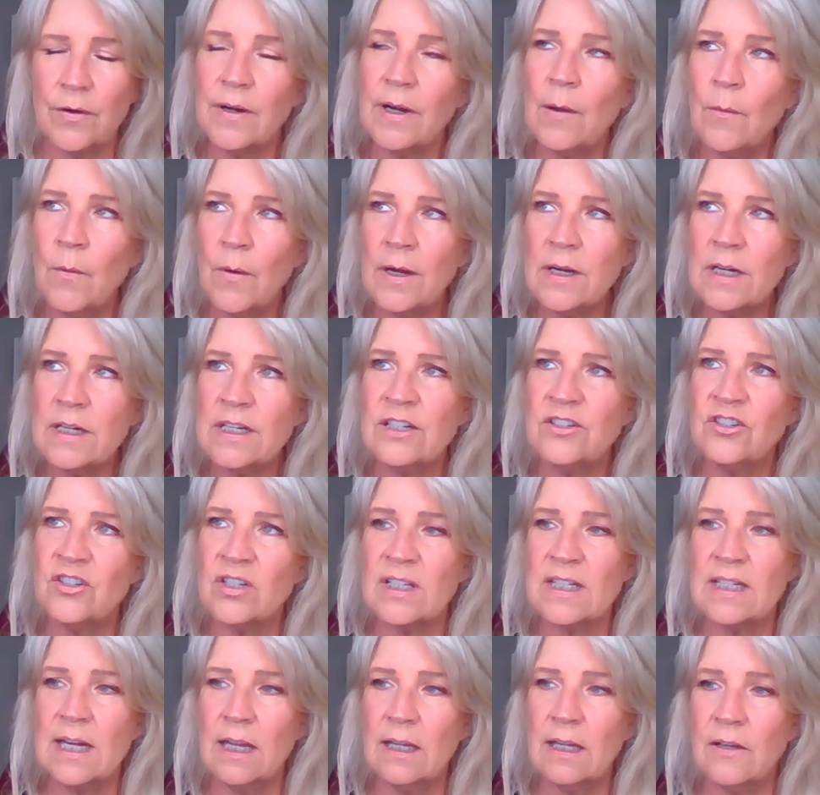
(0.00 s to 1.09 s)
And I wanted to
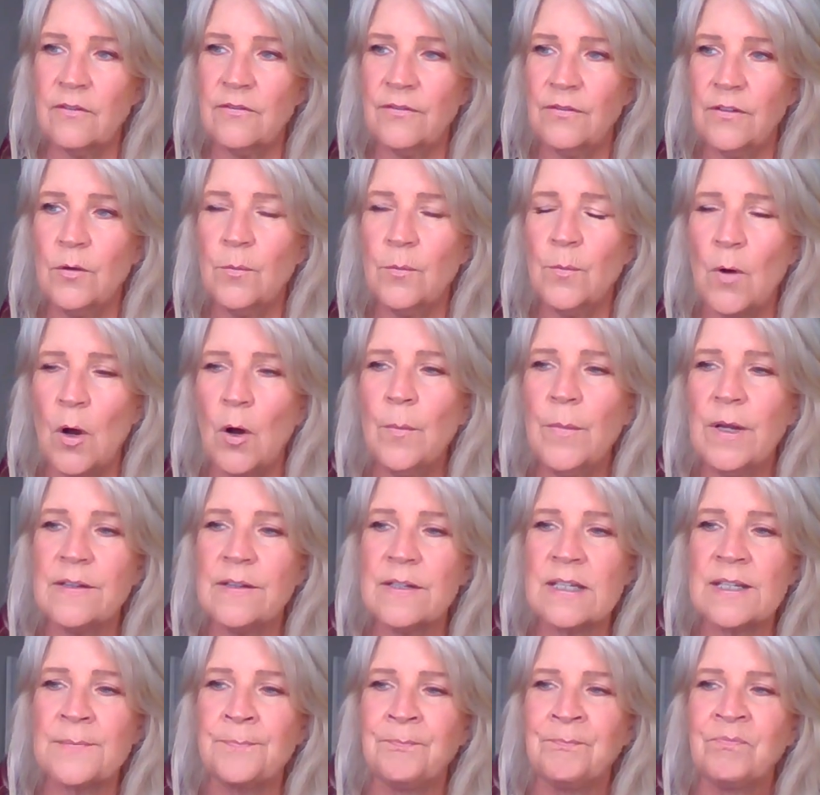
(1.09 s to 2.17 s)
just take a few
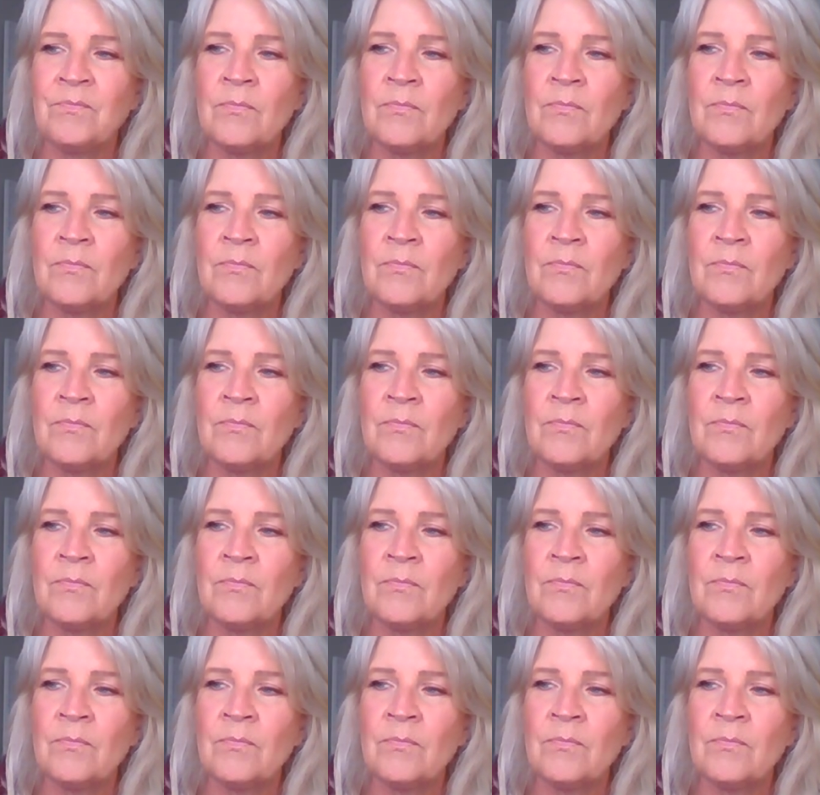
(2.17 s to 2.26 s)
moments